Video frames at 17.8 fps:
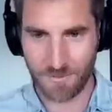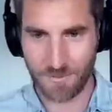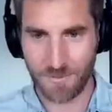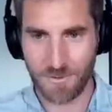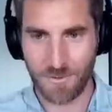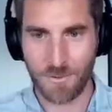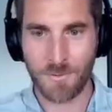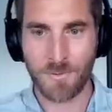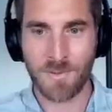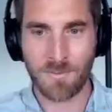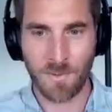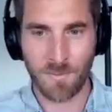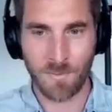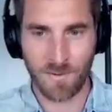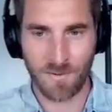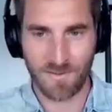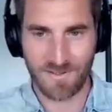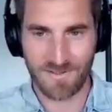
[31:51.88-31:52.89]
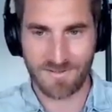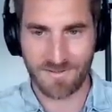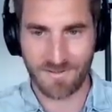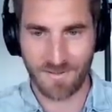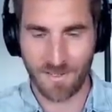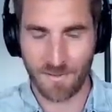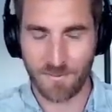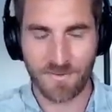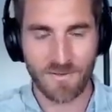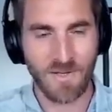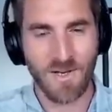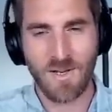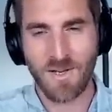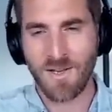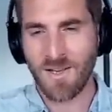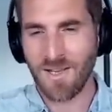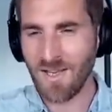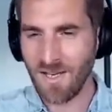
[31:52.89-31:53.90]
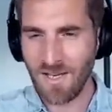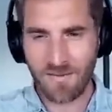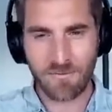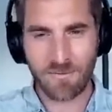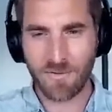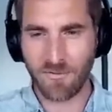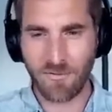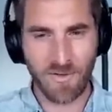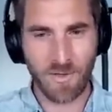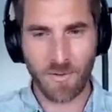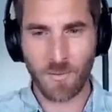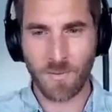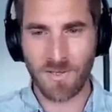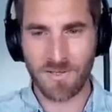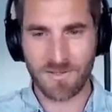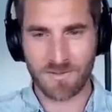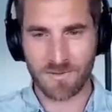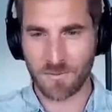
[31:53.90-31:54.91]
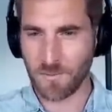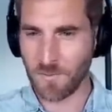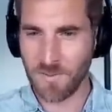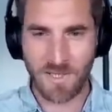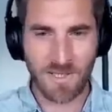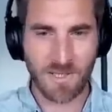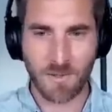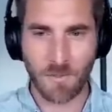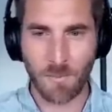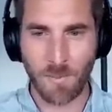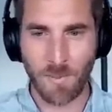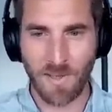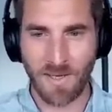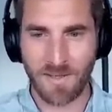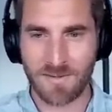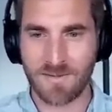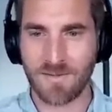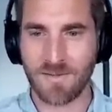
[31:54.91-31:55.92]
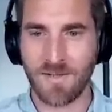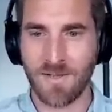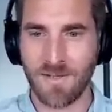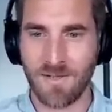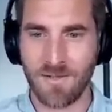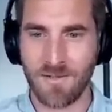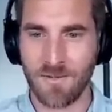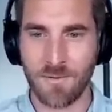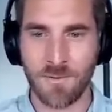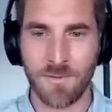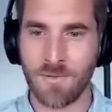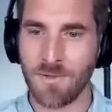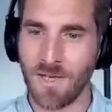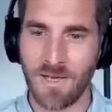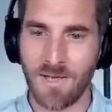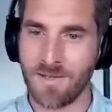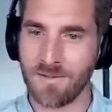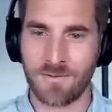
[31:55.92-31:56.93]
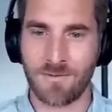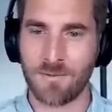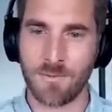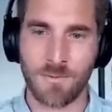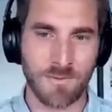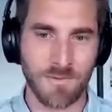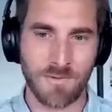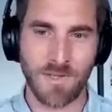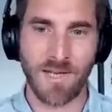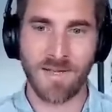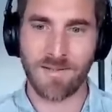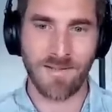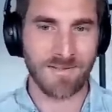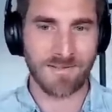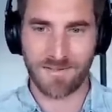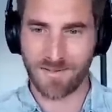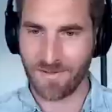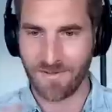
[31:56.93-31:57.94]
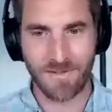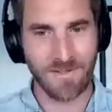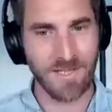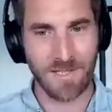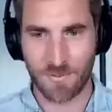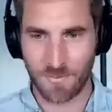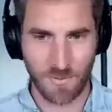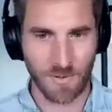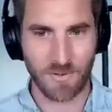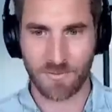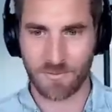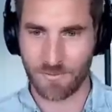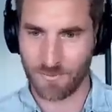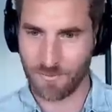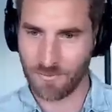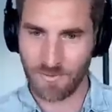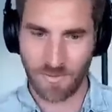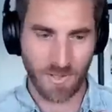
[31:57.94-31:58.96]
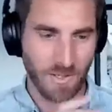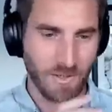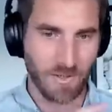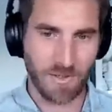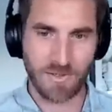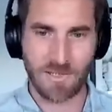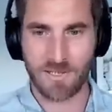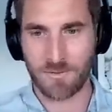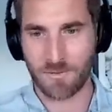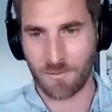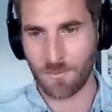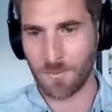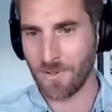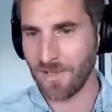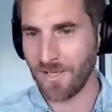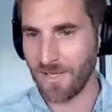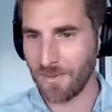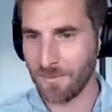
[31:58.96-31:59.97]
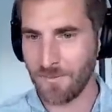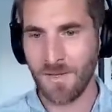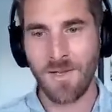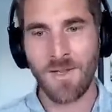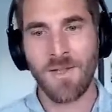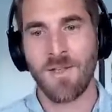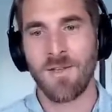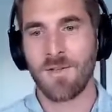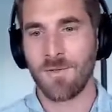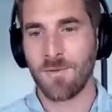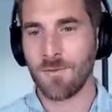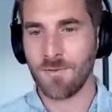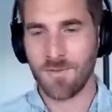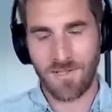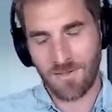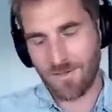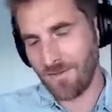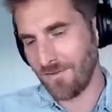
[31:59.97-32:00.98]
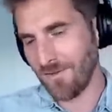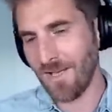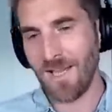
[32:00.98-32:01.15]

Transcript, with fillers: you, you remember these times. Okay. Everything was really complex. Uh, you had to understand network to uh, connect your modem. You, you,